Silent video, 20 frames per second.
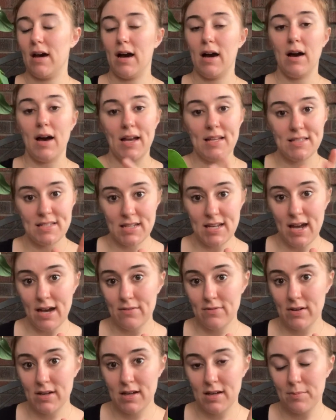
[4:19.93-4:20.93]
I did have
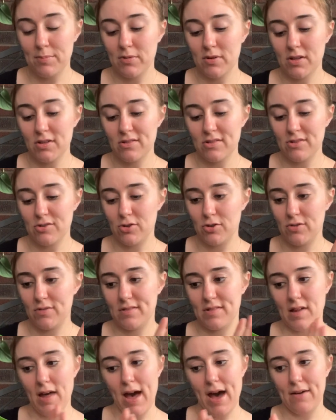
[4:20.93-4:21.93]
a couple
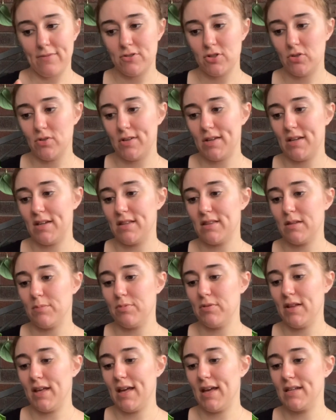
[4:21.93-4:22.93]
concerns after looking at the
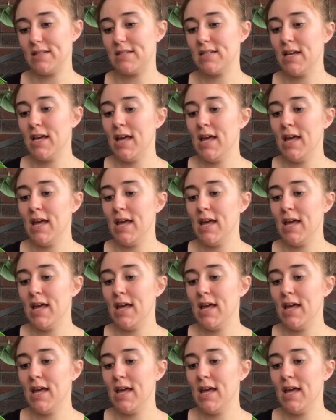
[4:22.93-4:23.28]
plant.